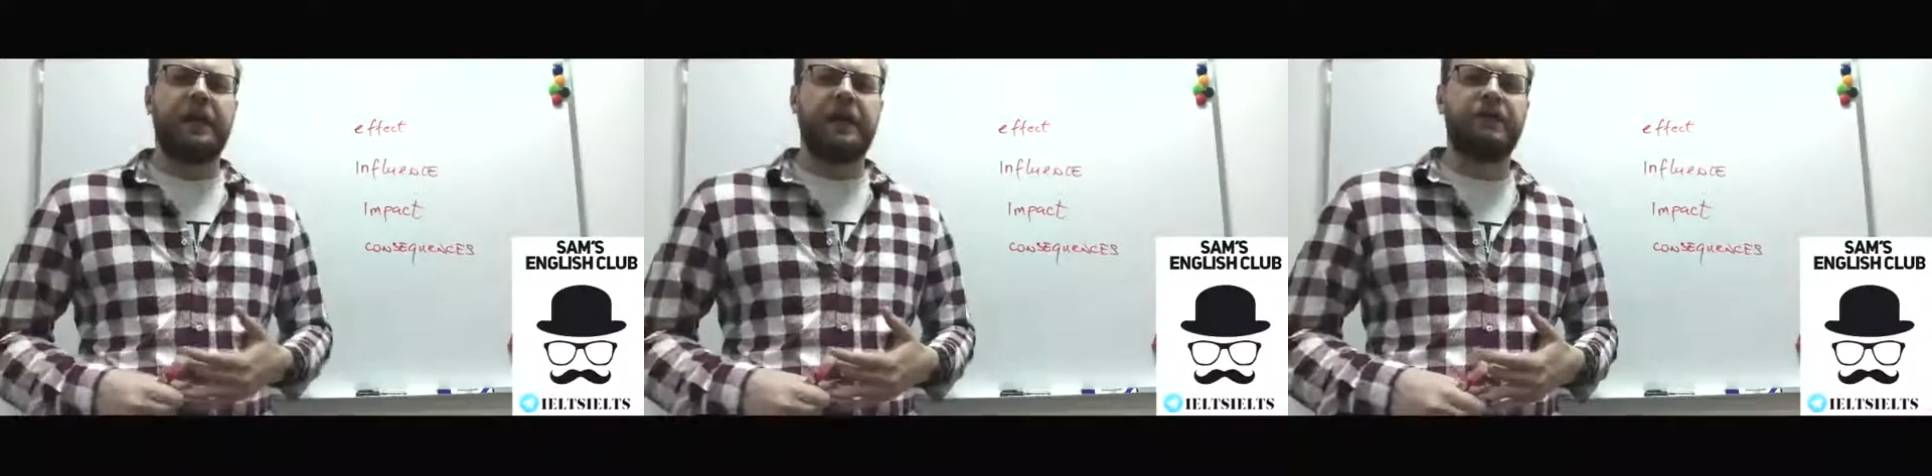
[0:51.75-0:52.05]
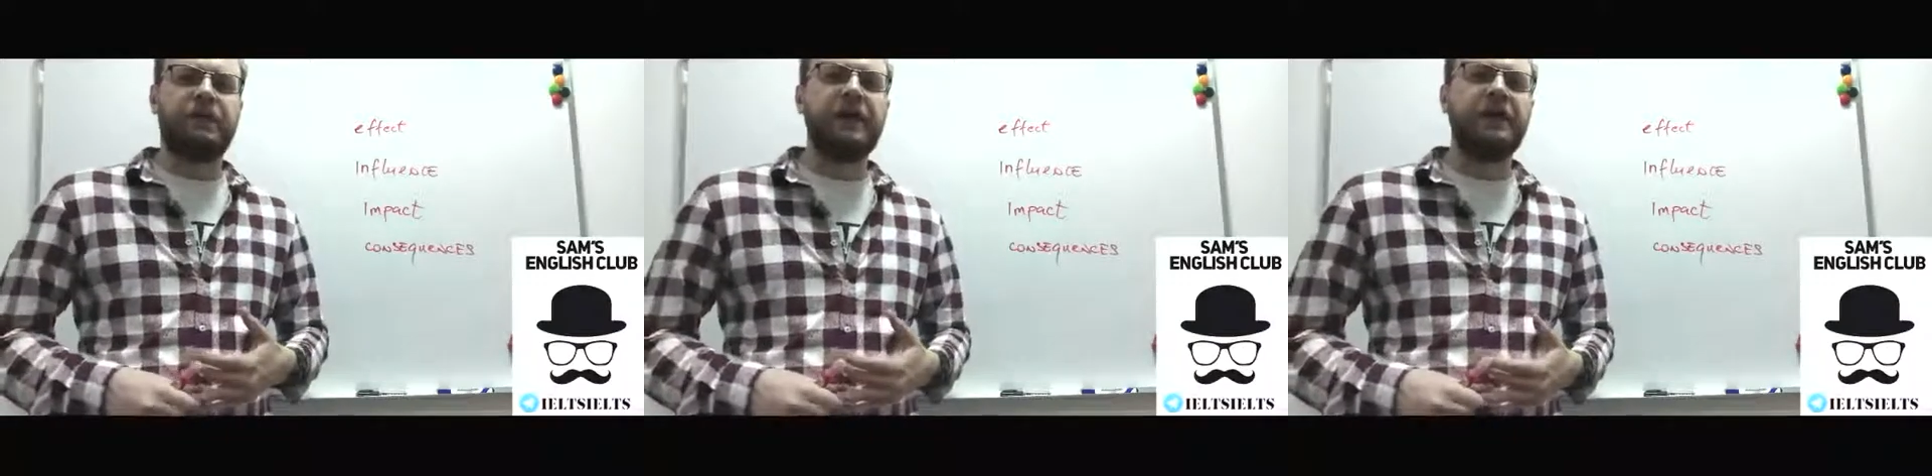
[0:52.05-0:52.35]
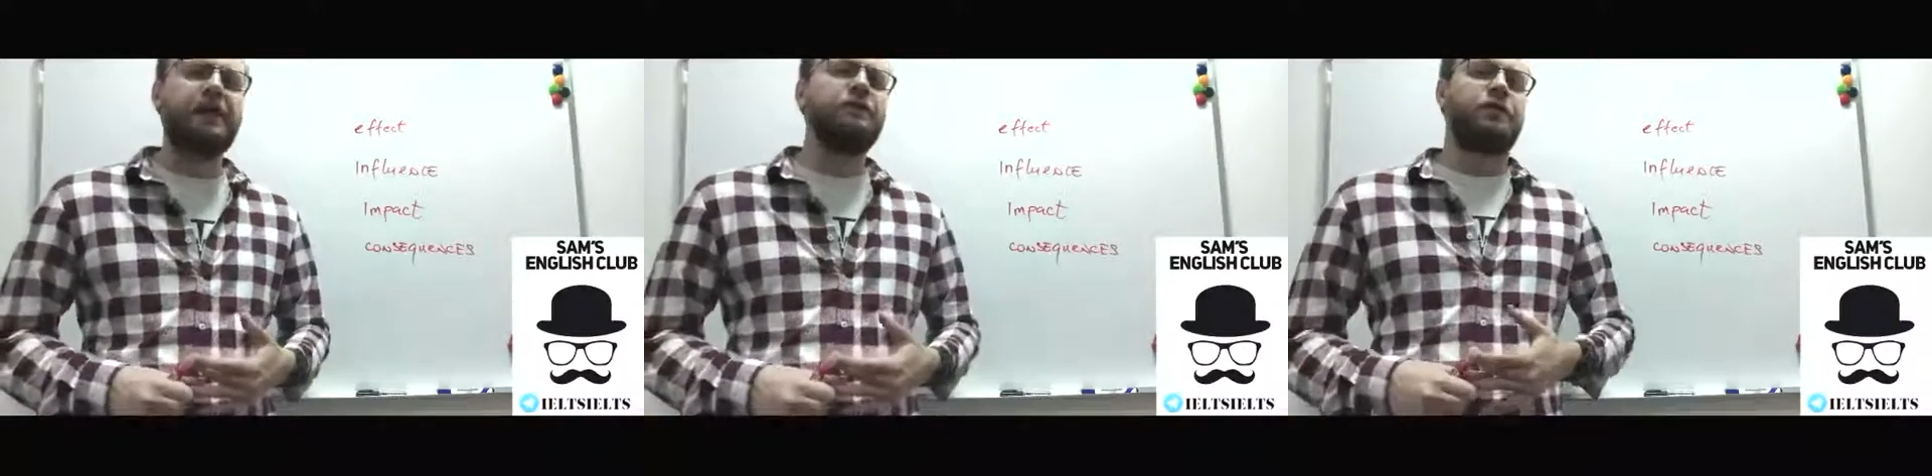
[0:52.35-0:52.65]
a
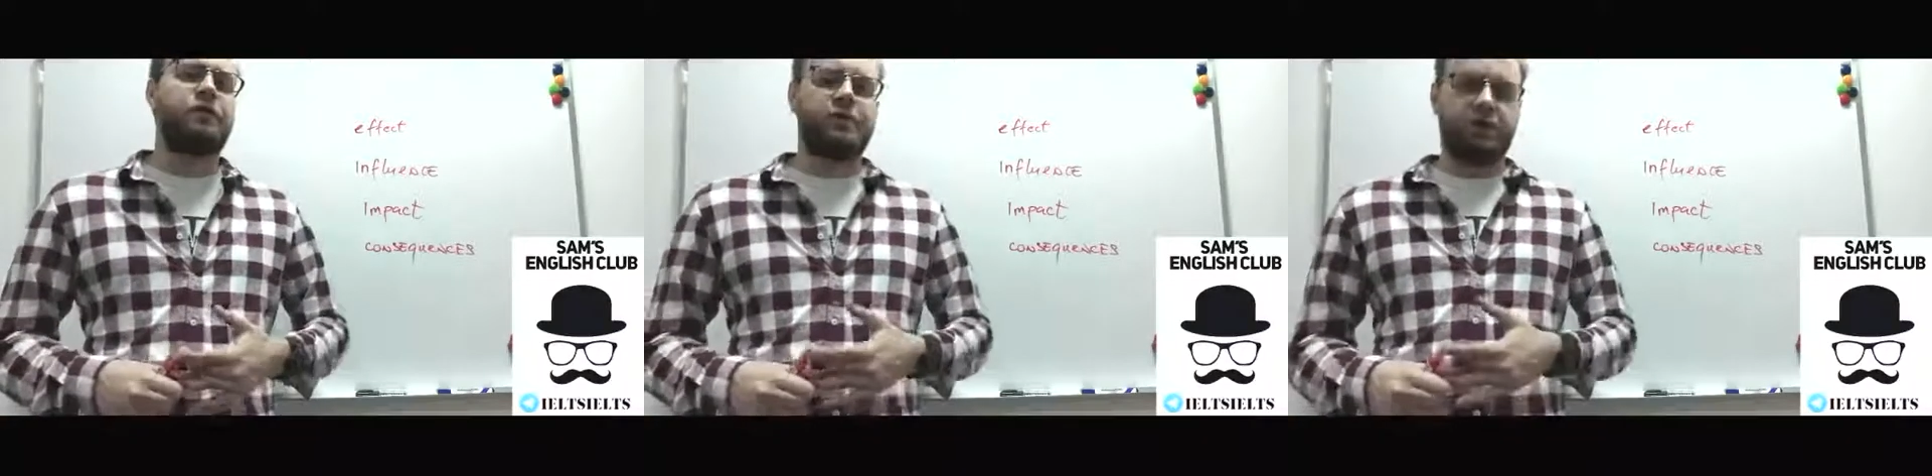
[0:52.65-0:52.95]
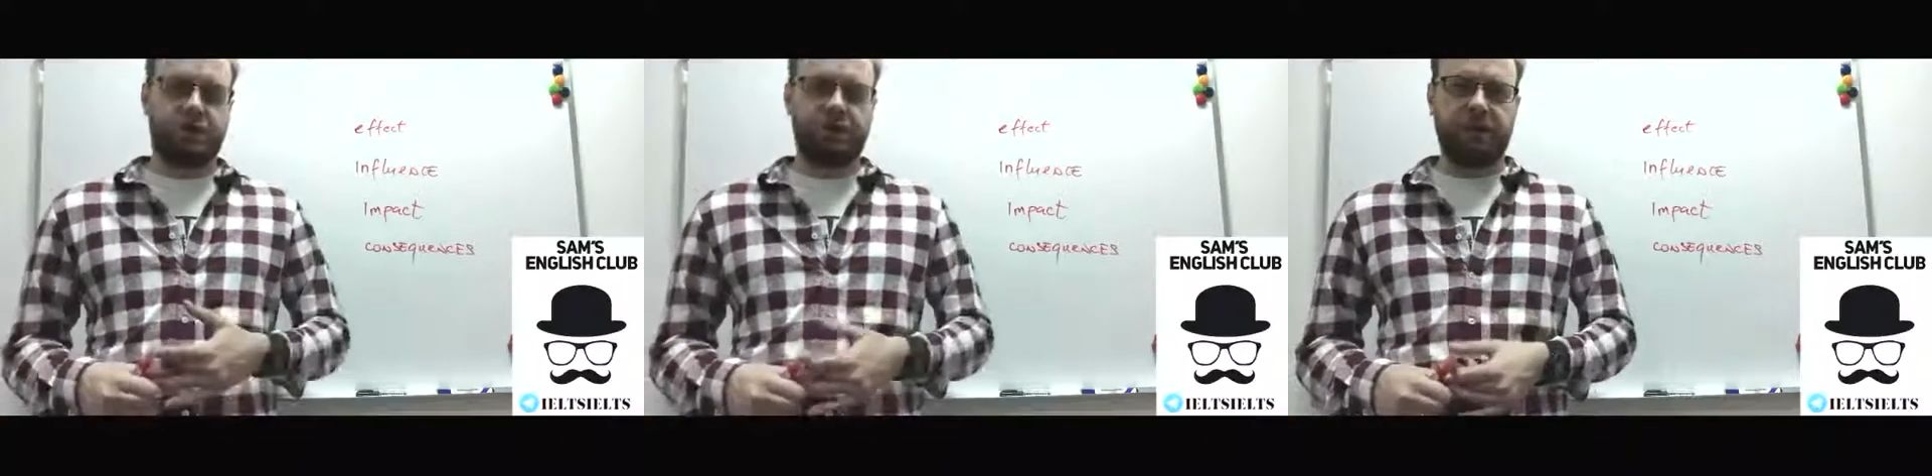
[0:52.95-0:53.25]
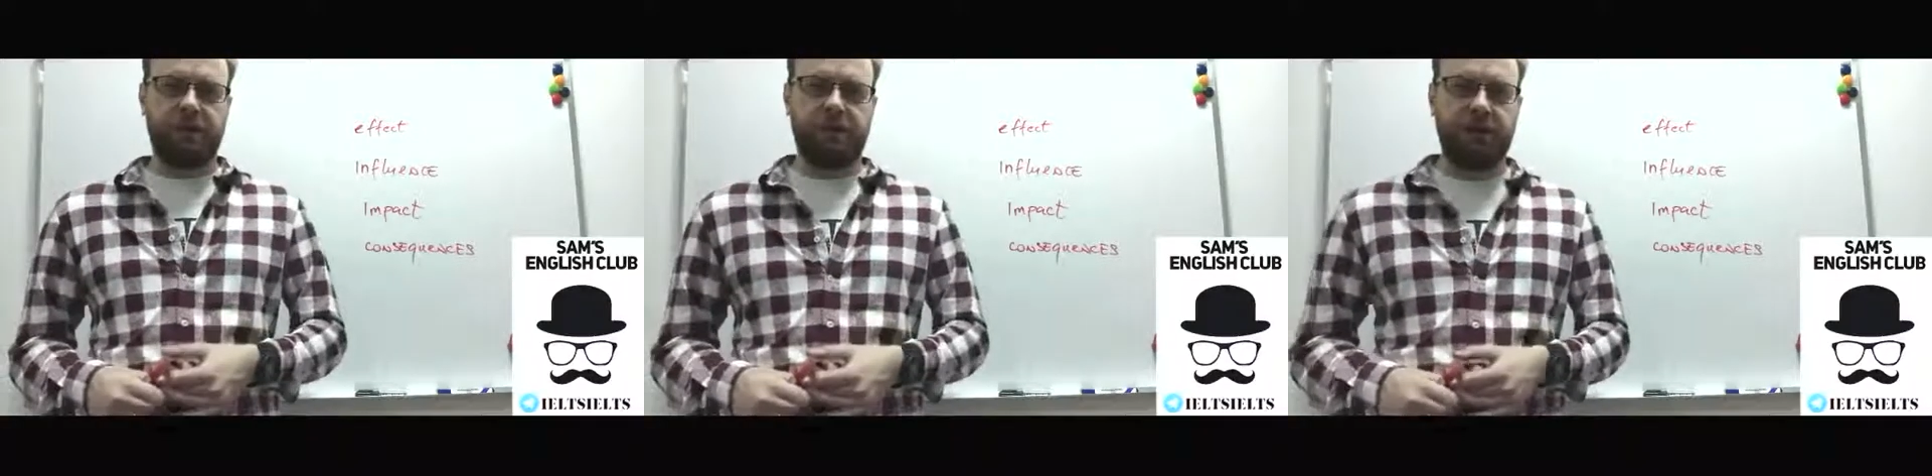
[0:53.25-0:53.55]
great influence on
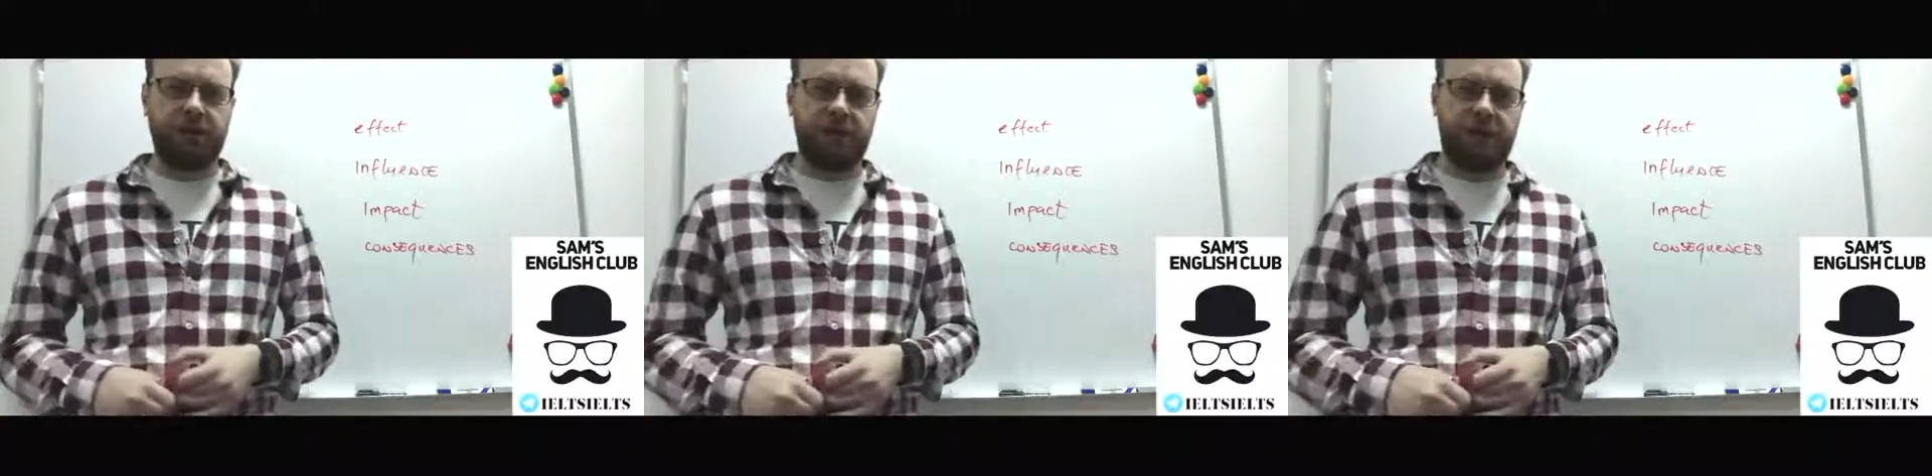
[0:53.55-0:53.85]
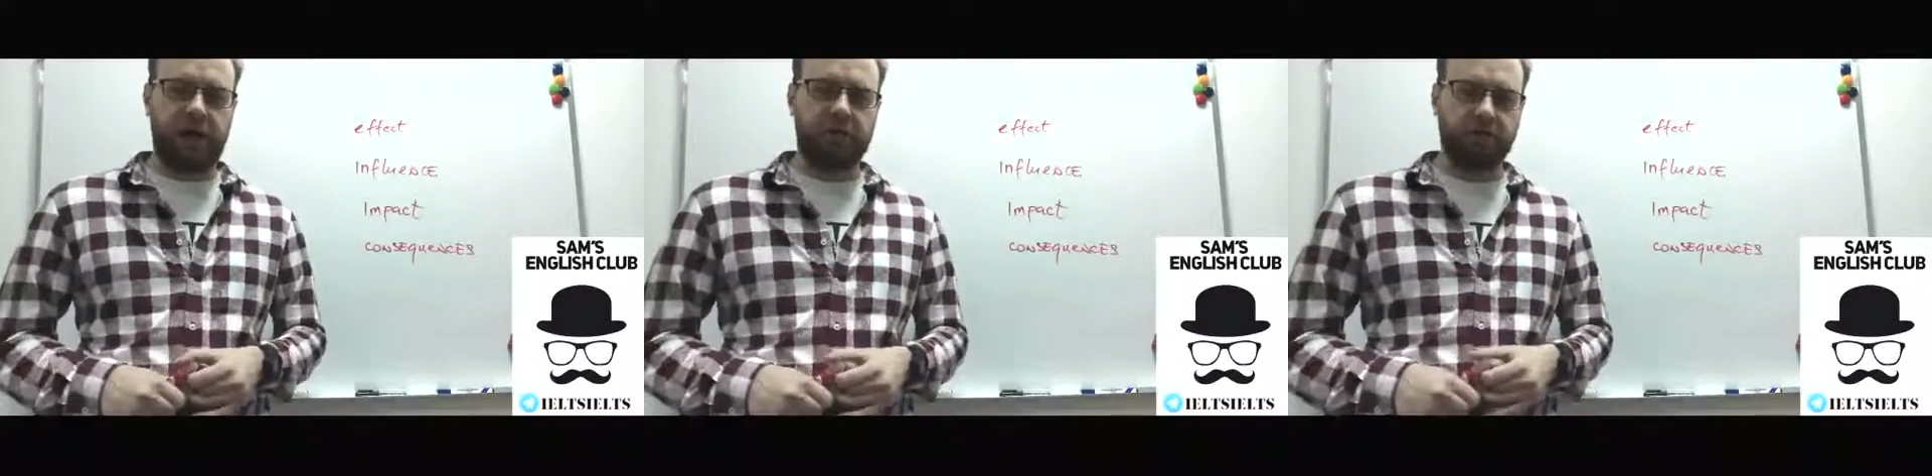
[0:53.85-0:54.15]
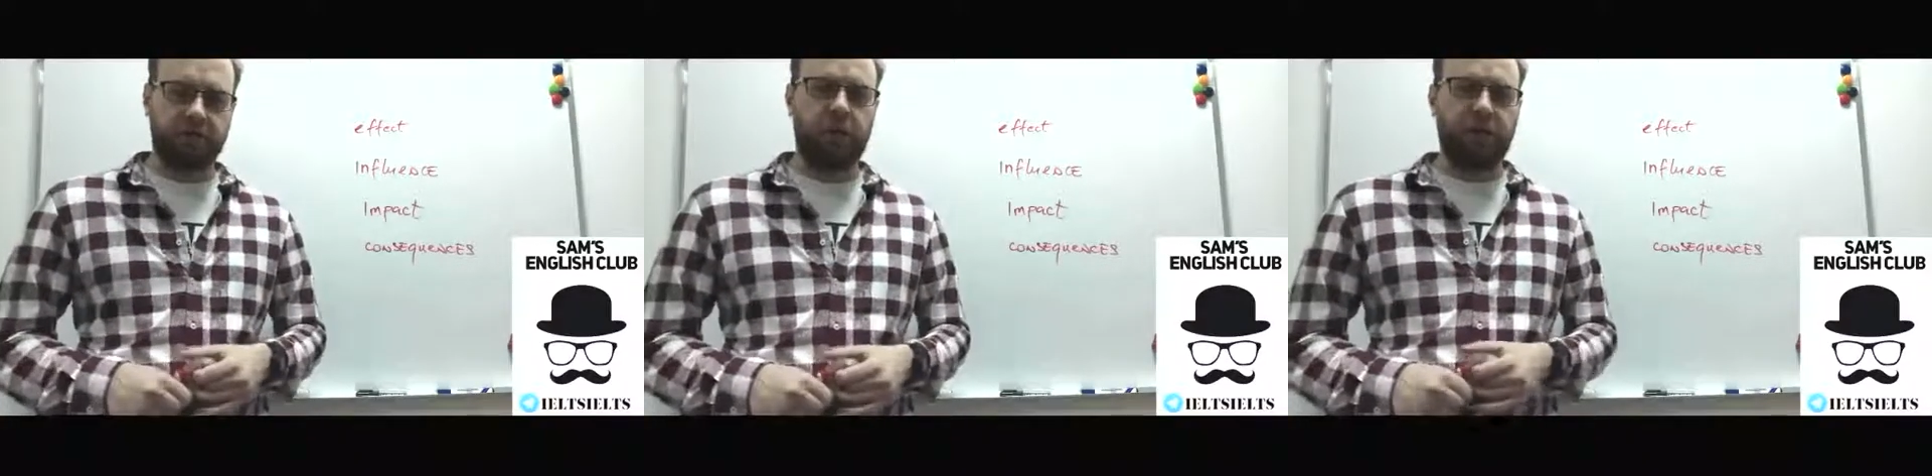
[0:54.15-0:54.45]
me while I
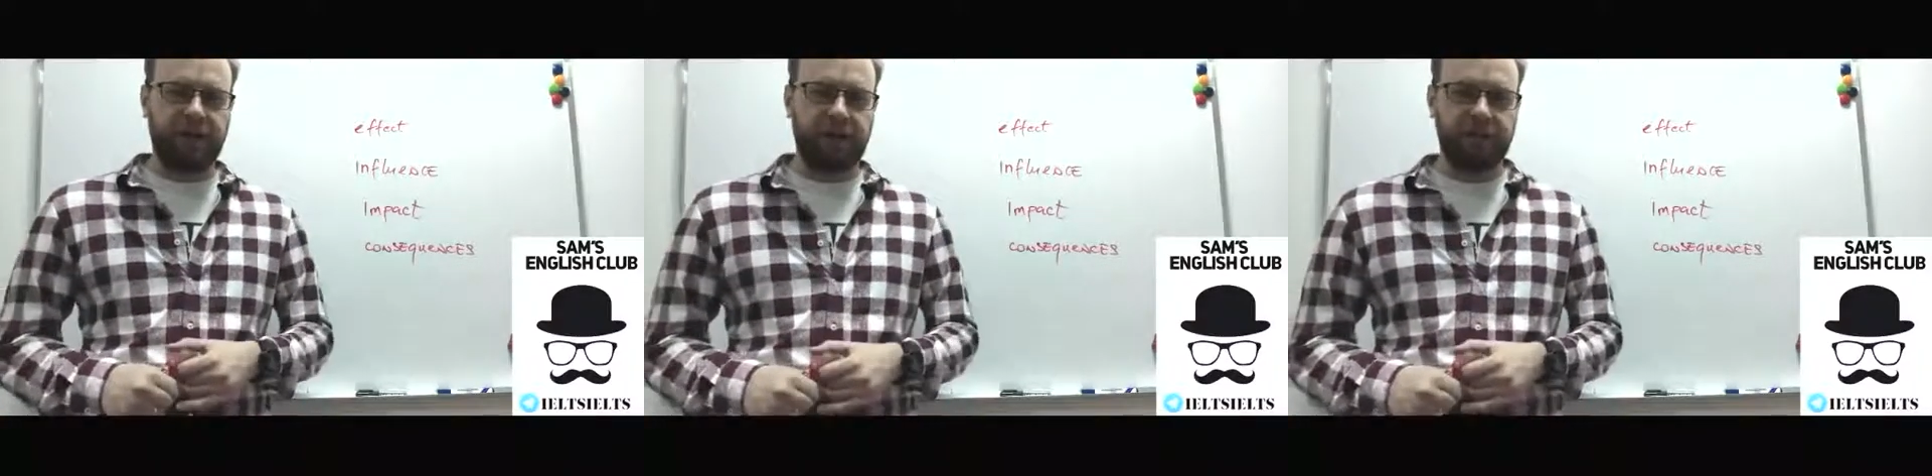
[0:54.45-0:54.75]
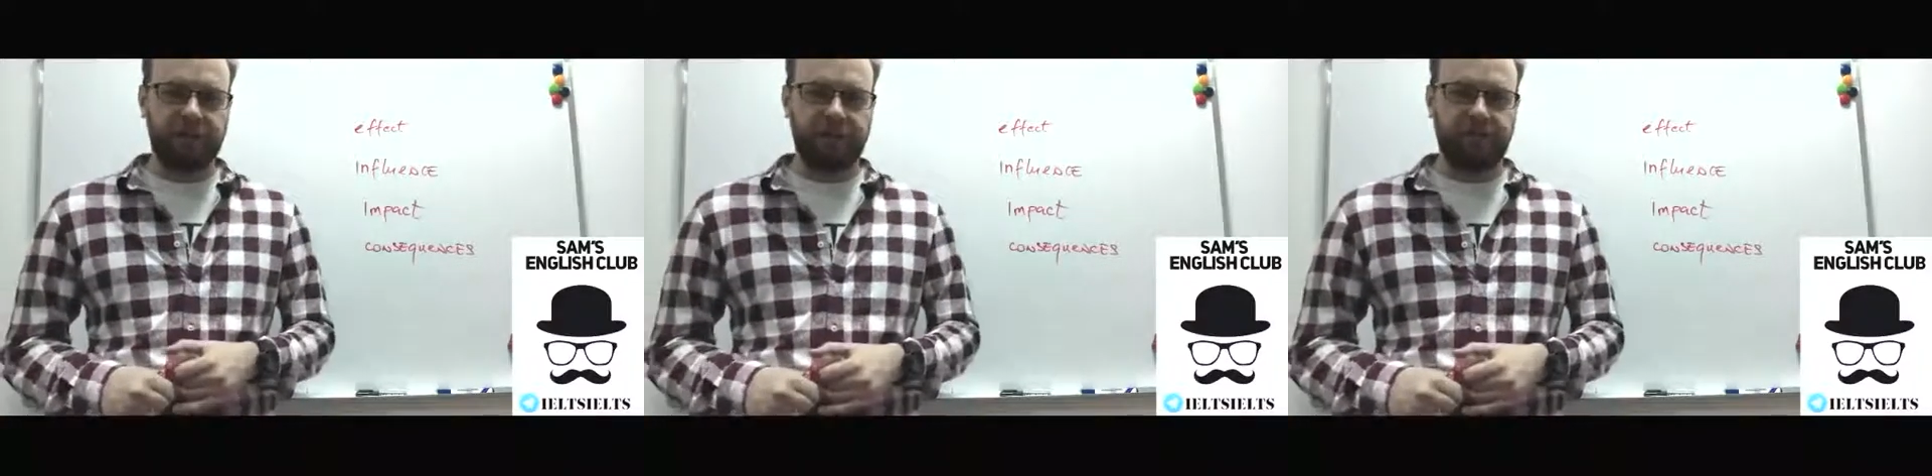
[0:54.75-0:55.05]
was growing up.